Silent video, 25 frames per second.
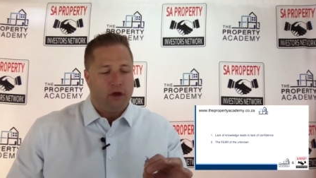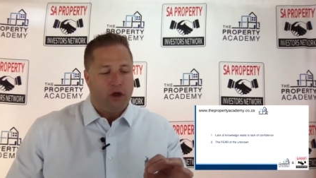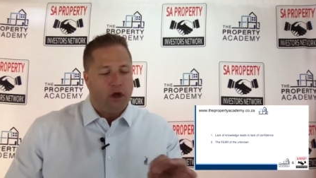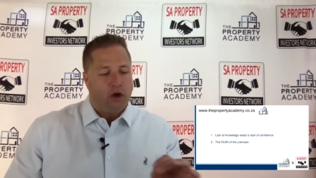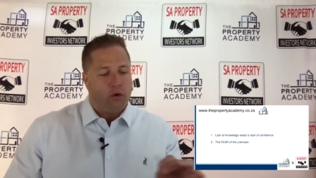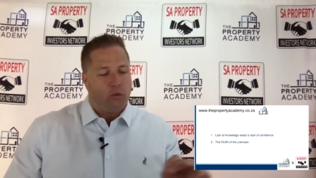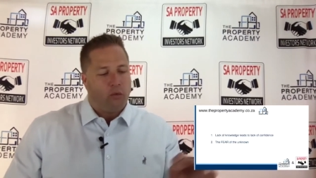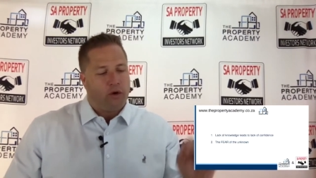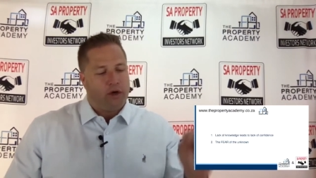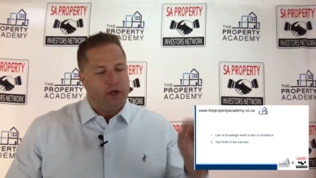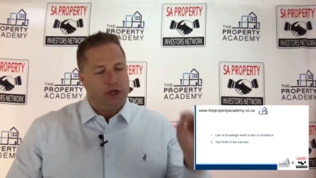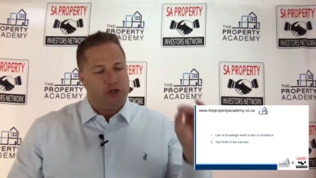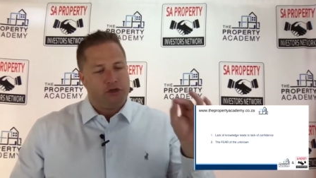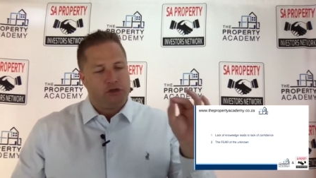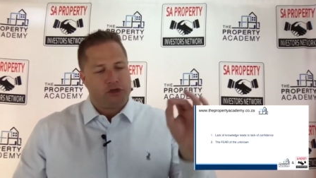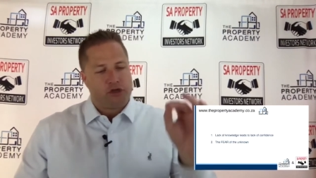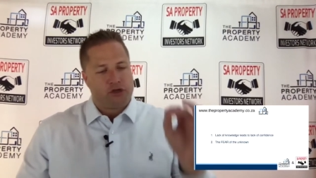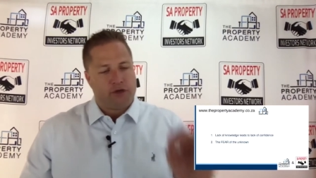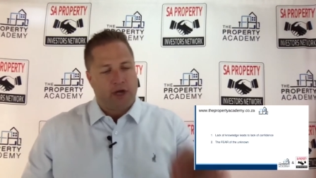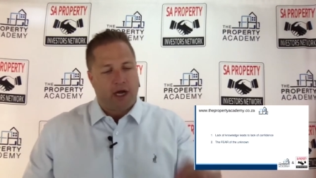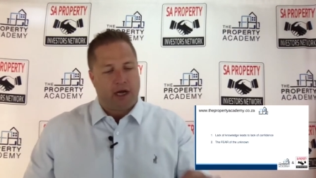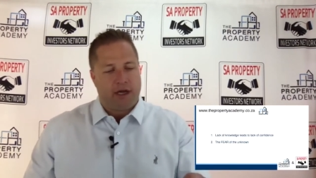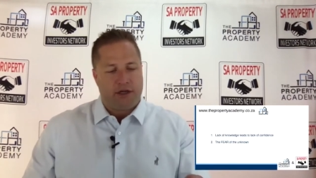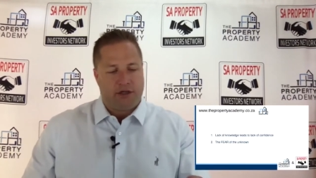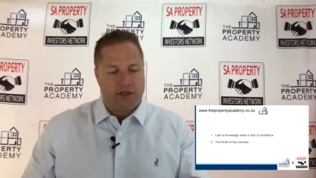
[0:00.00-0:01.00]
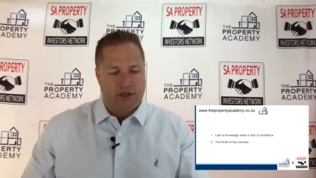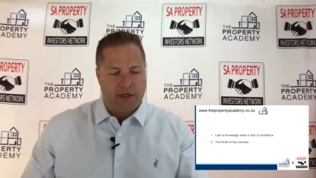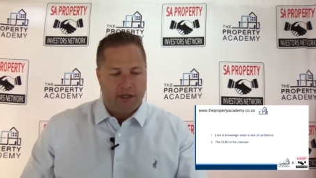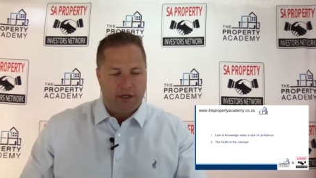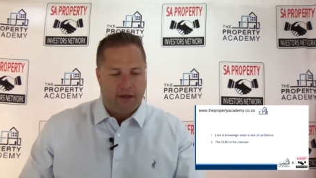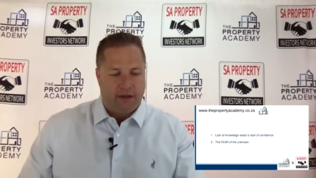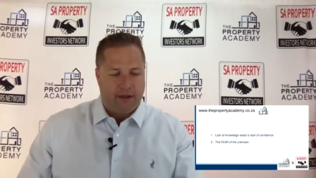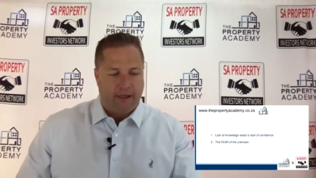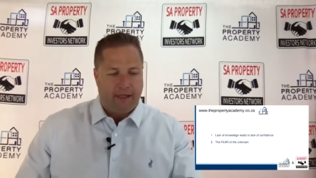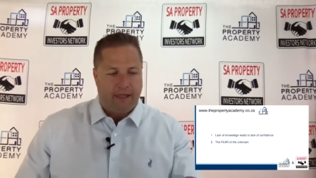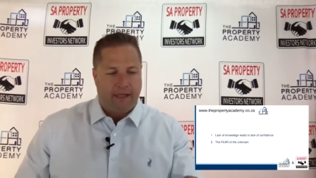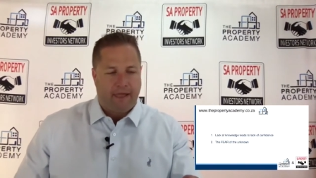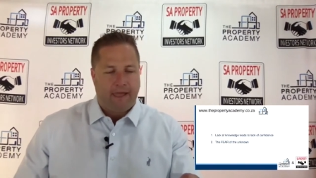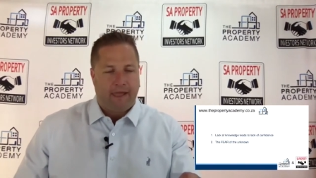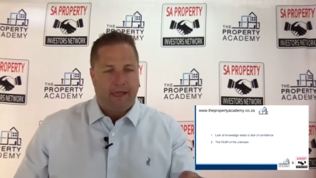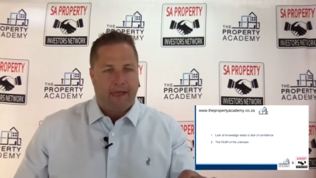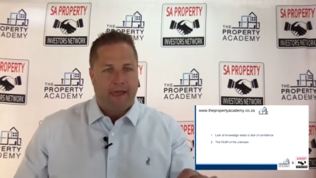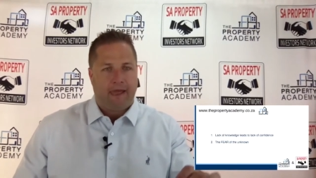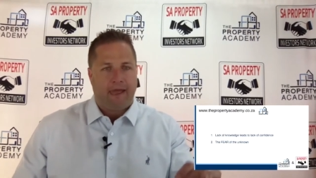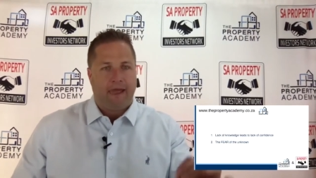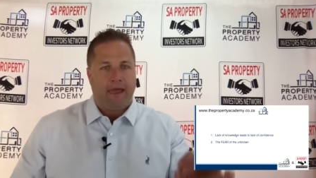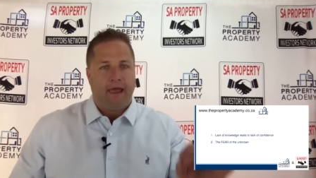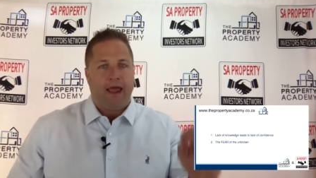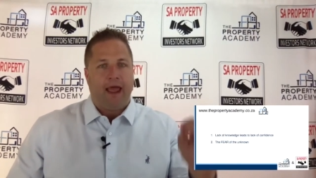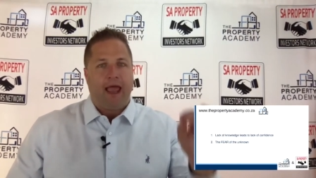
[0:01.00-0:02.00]
what is your strategy,
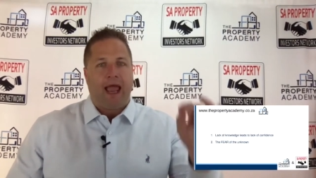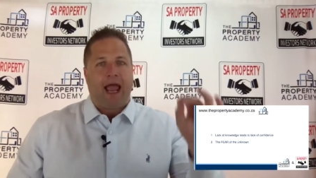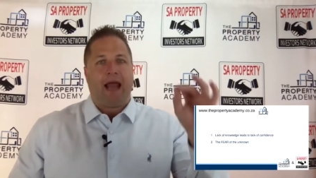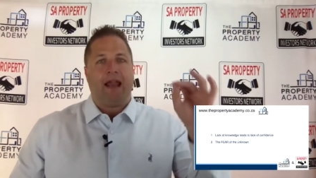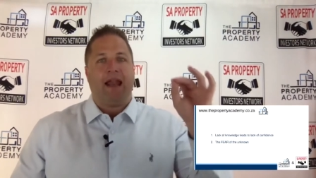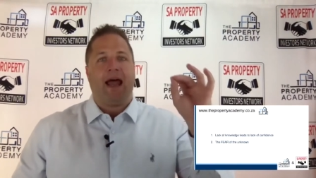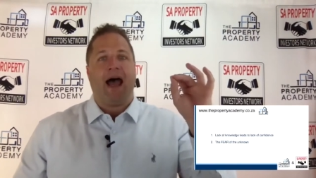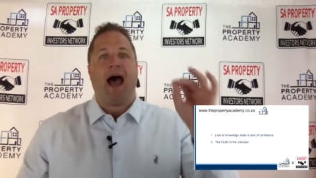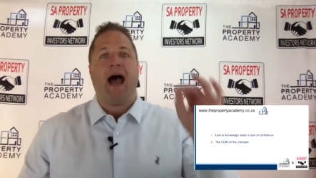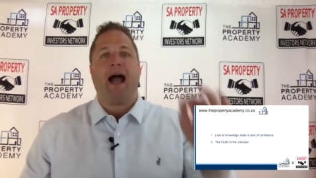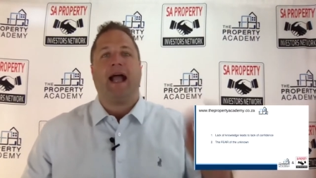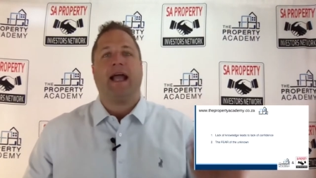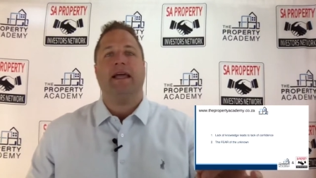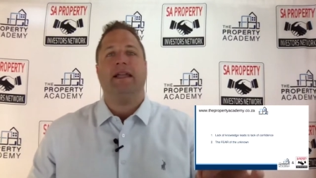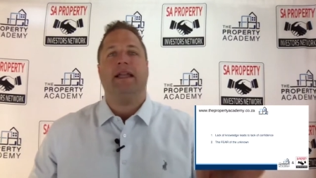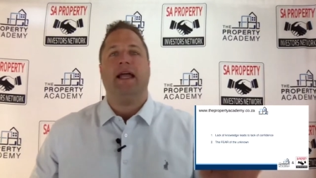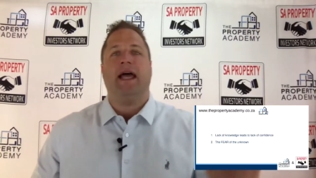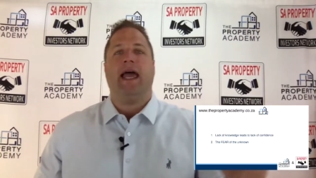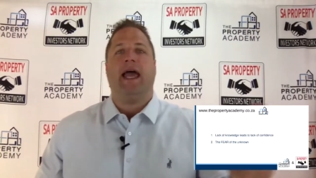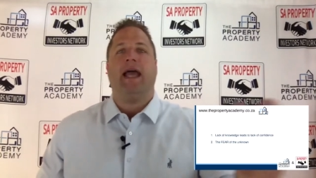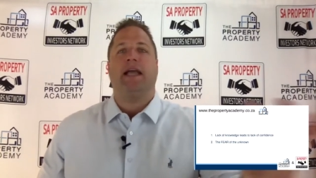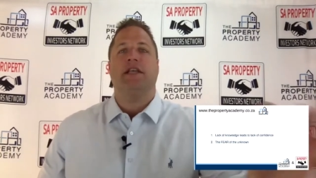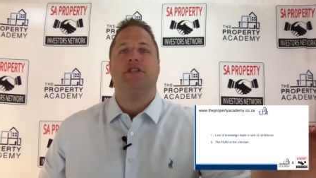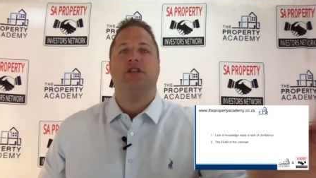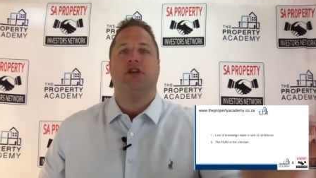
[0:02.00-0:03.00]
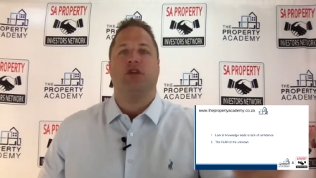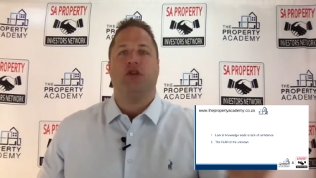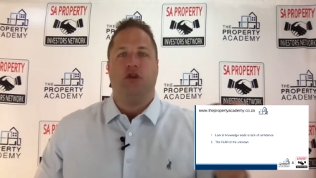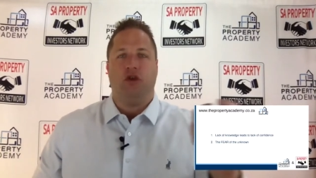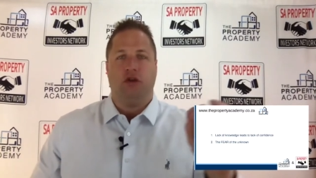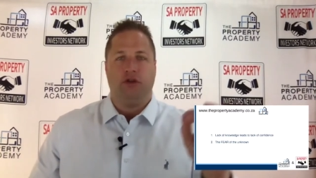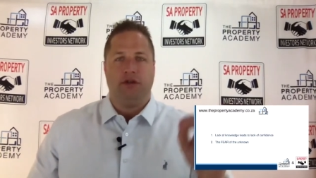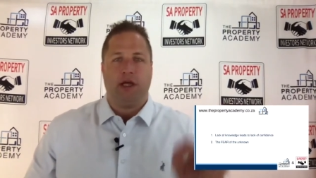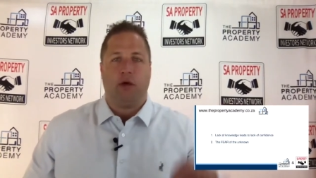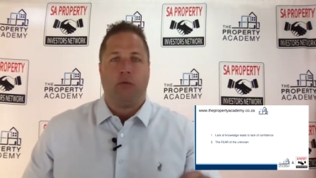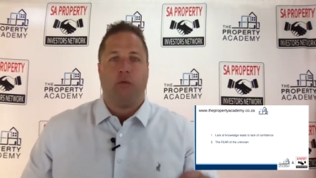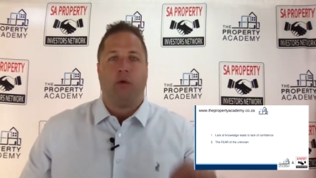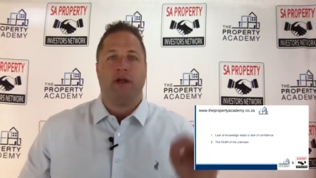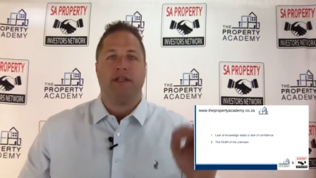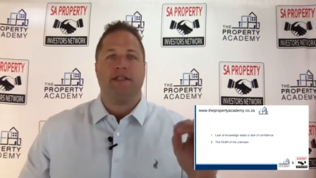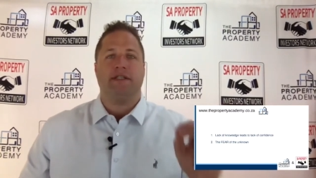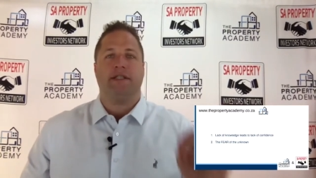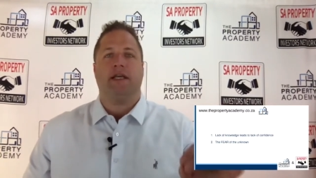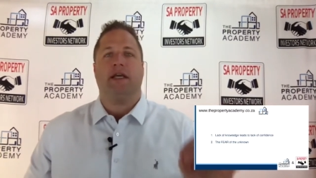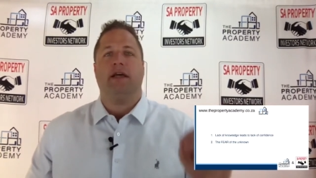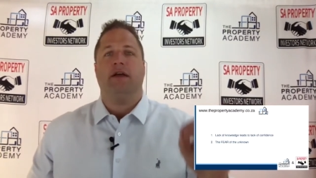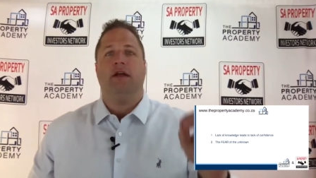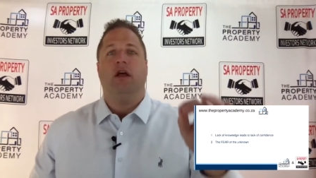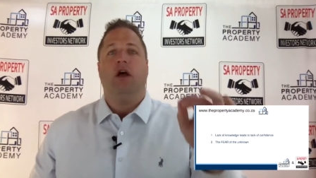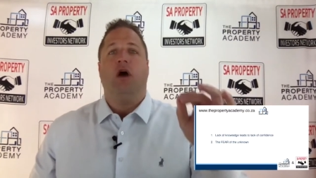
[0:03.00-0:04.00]
and how can I execute that? What's
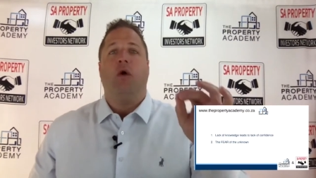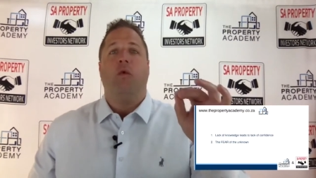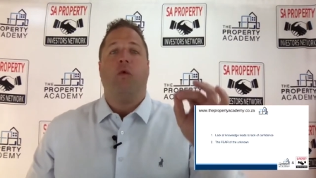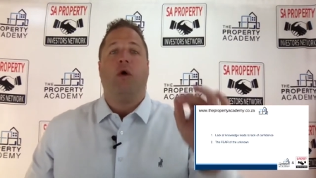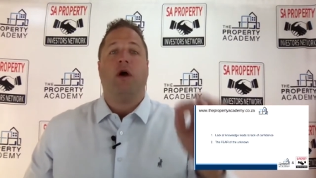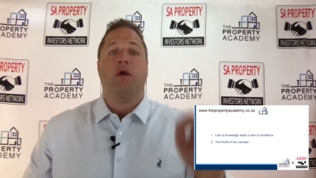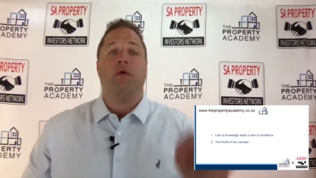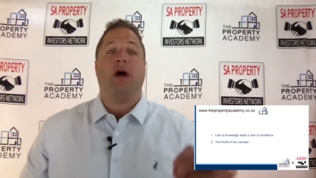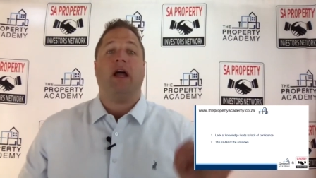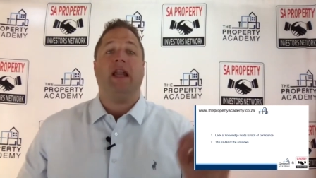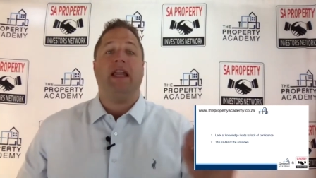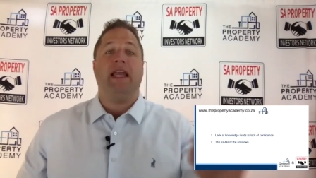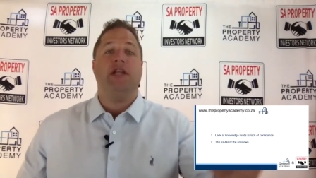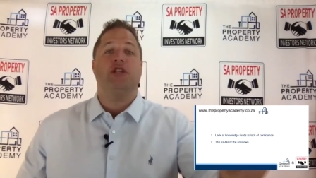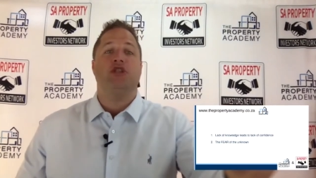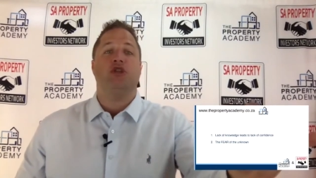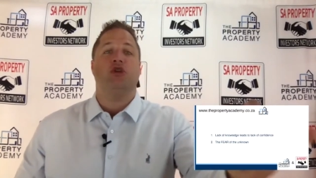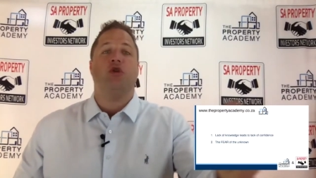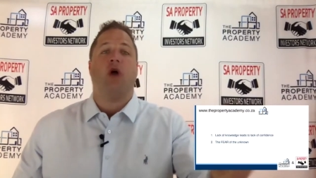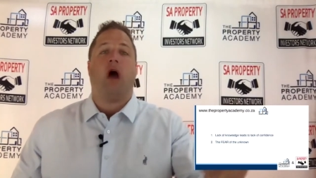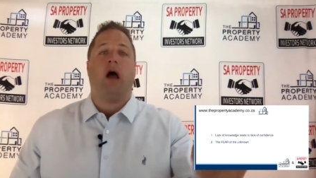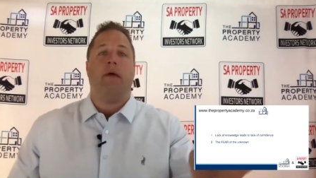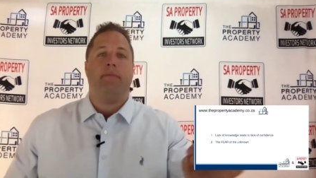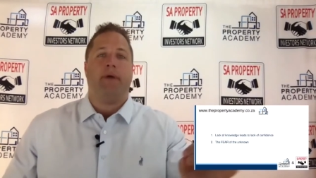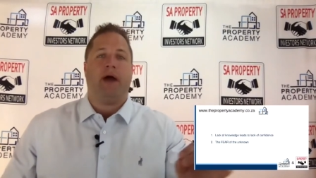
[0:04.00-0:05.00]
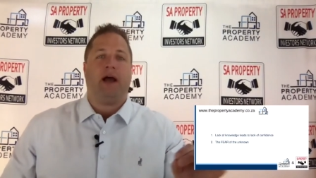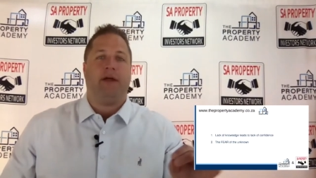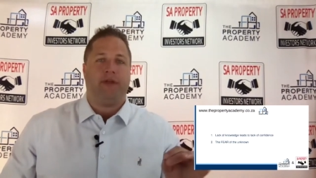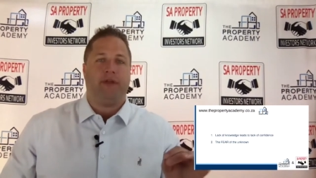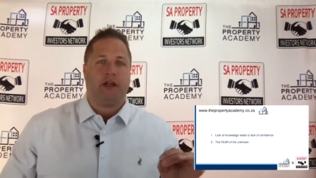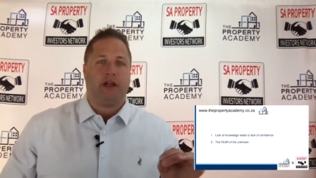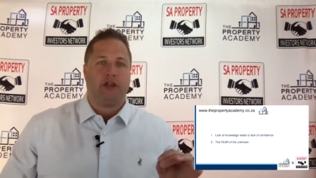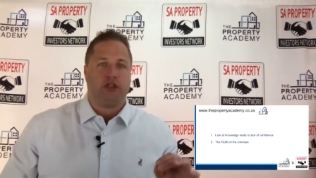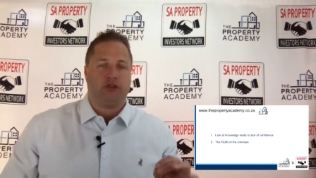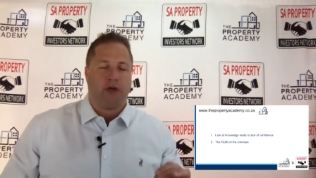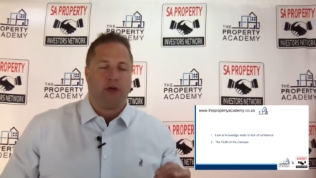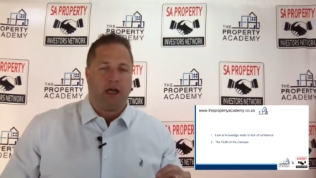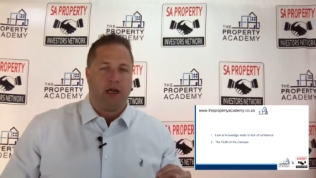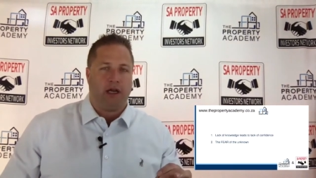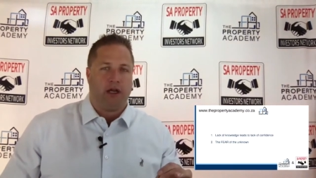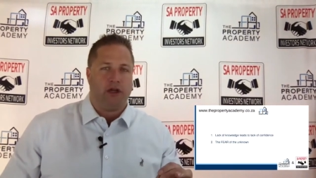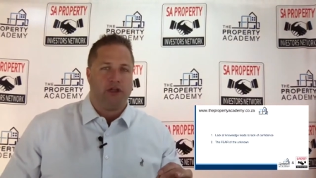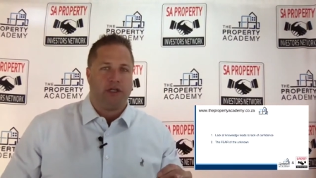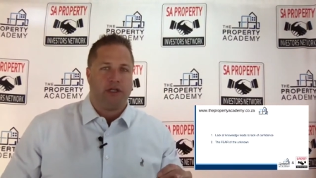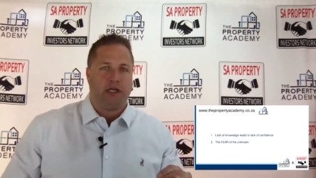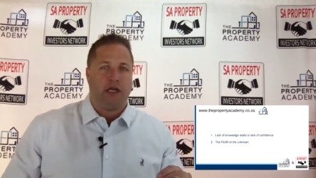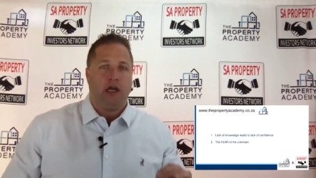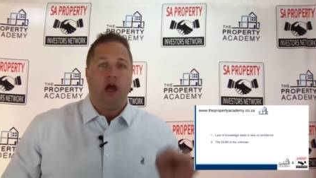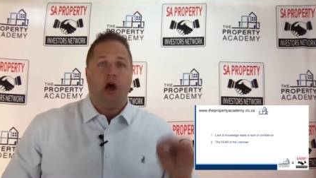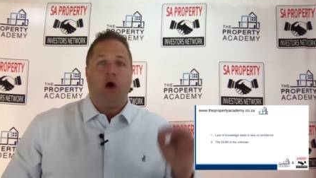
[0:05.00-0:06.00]
the what do I need to know about that
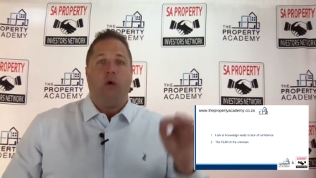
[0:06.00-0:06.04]
strategy?